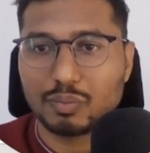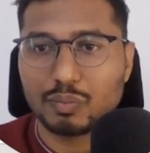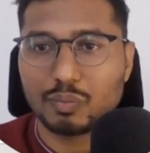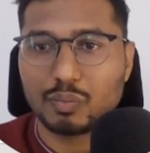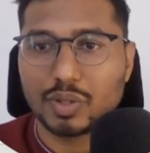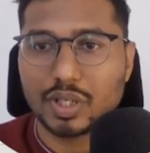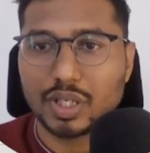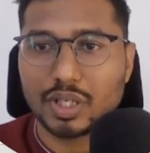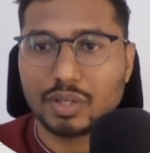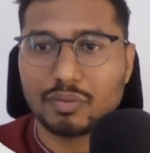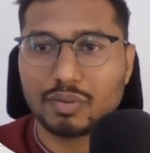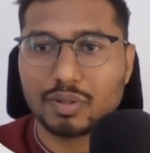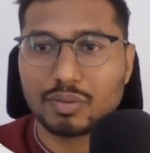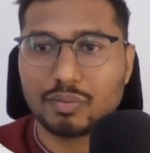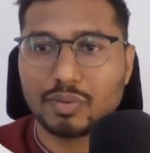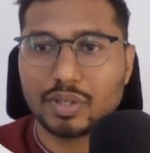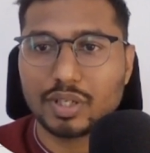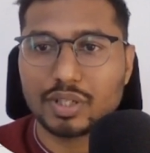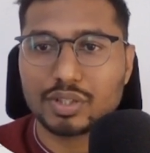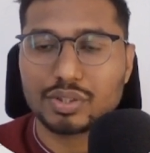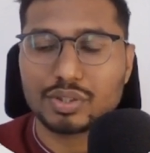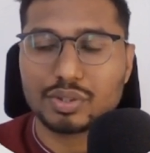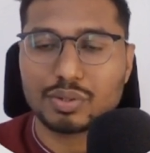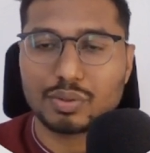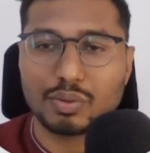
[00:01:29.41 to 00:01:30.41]
whenever we
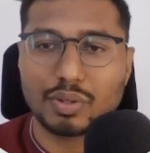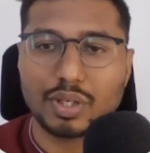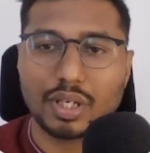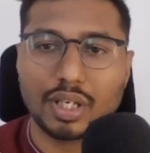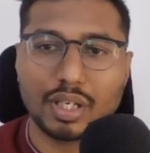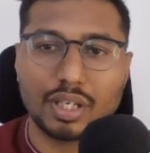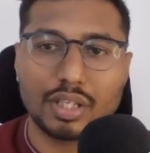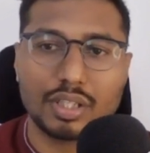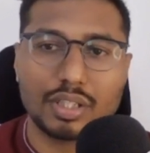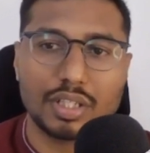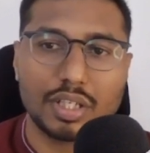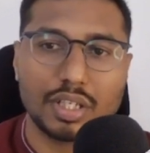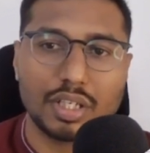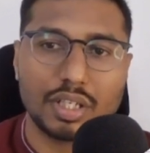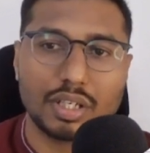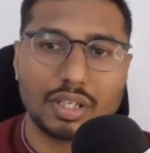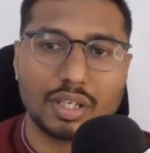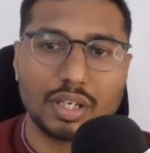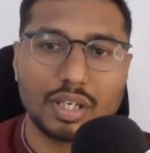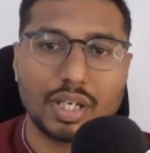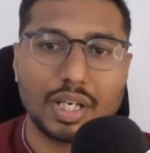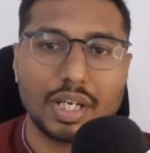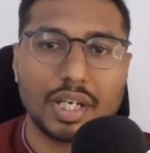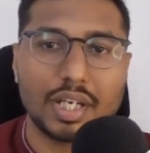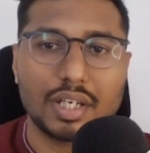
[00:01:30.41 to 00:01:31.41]
are storing anything in a
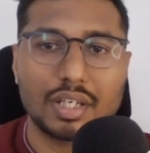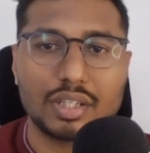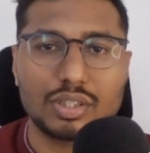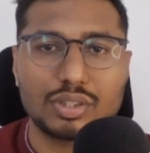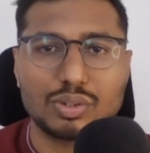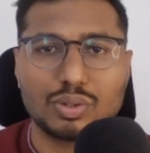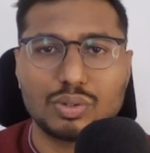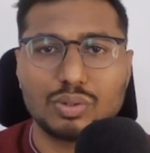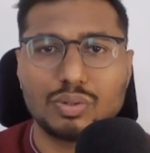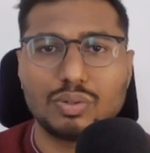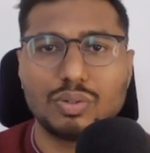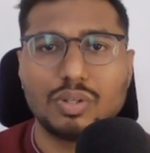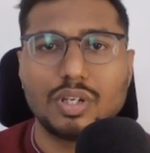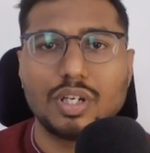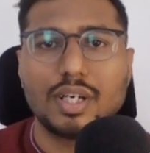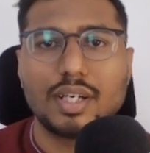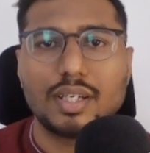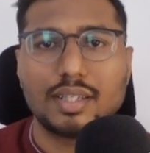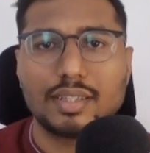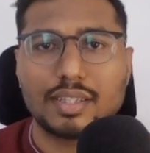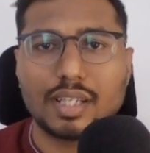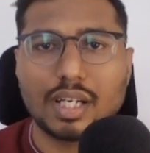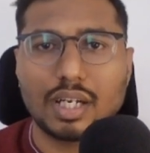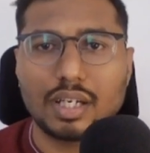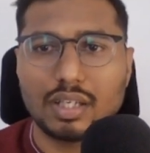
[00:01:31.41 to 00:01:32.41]
container, so
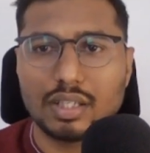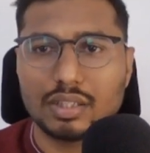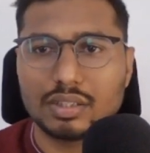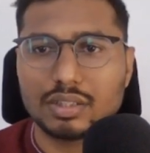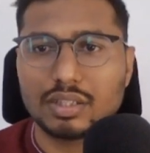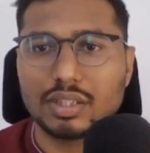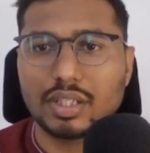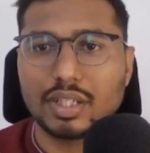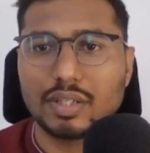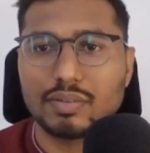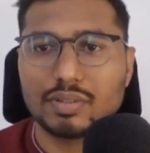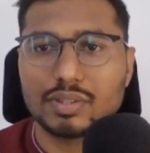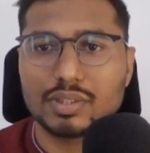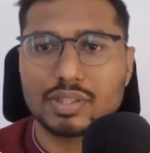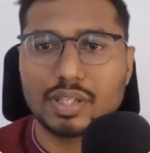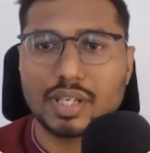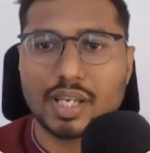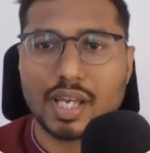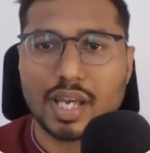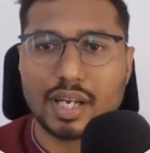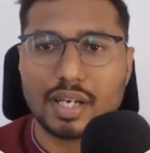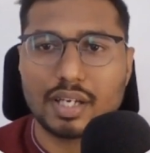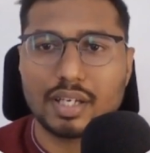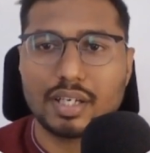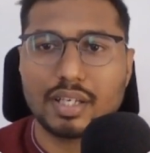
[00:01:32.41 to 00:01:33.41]
that doesn't give us a
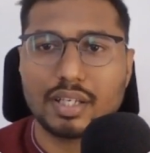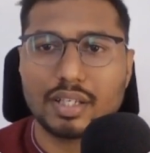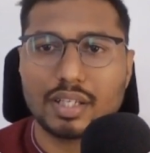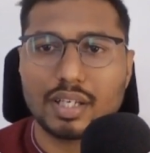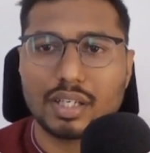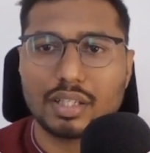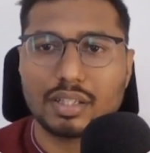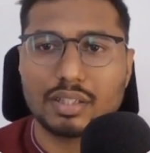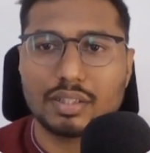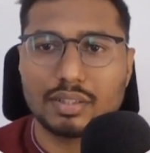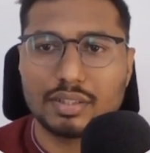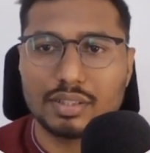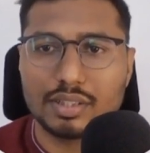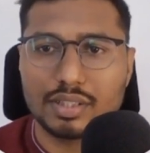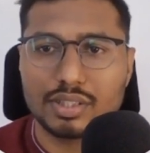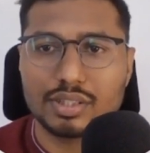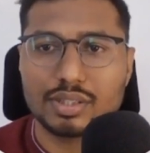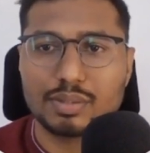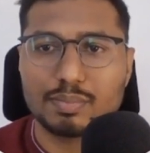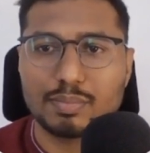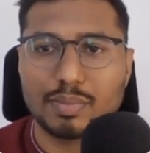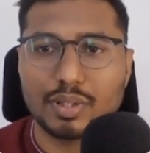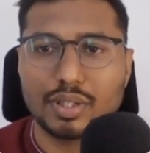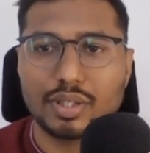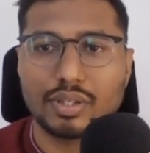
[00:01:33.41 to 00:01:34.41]
guarantee that this
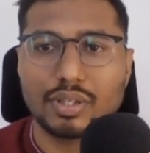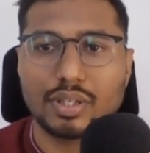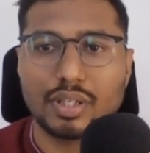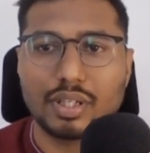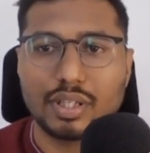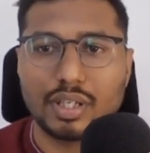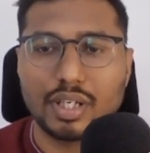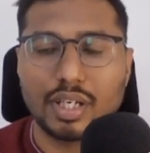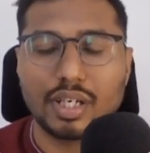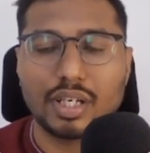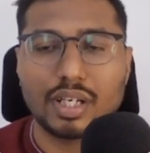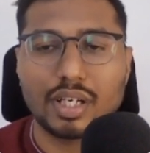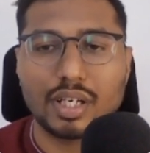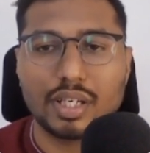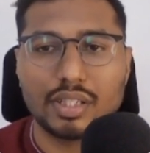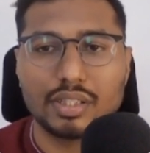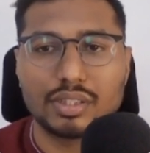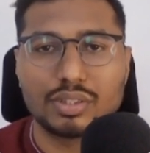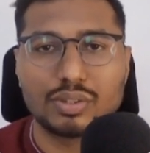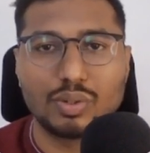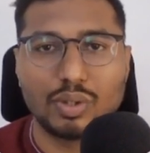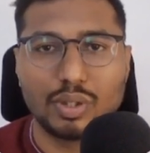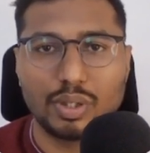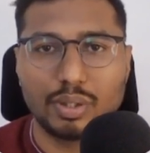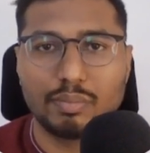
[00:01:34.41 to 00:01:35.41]
particular data
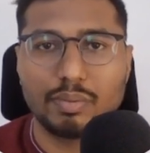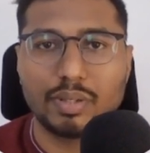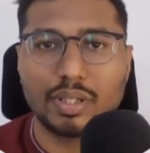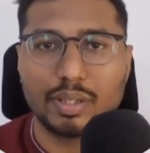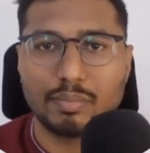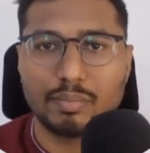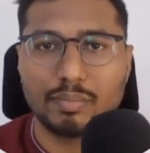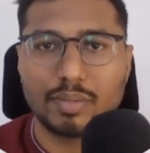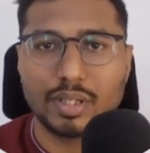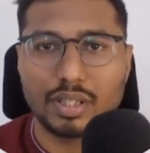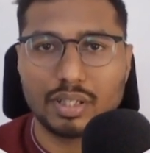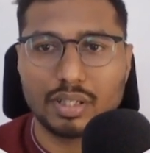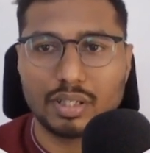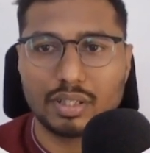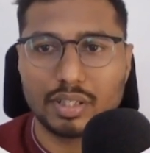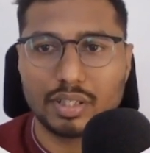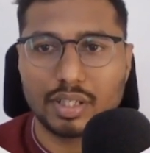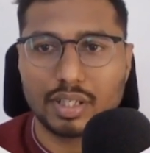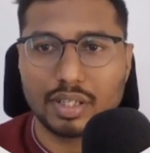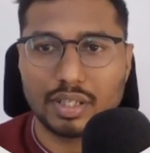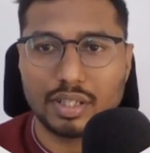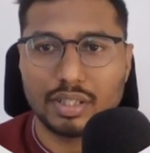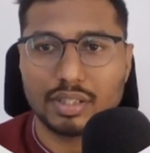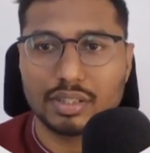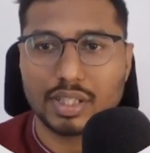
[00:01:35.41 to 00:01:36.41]
is going to be remain
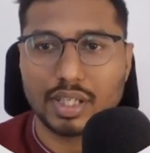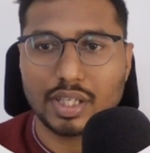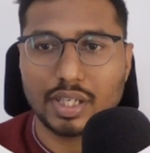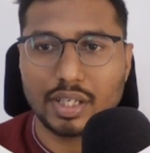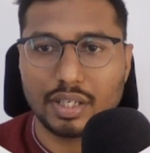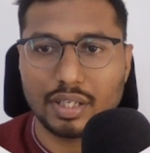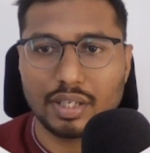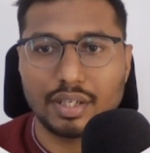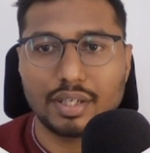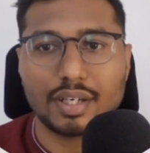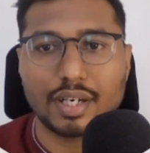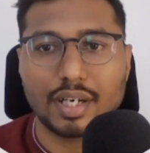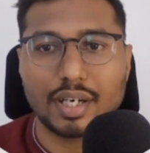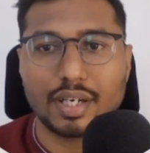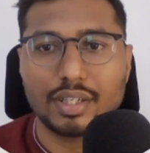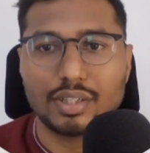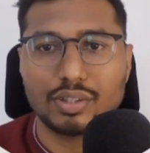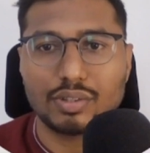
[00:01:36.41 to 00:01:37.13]
there inside it, right?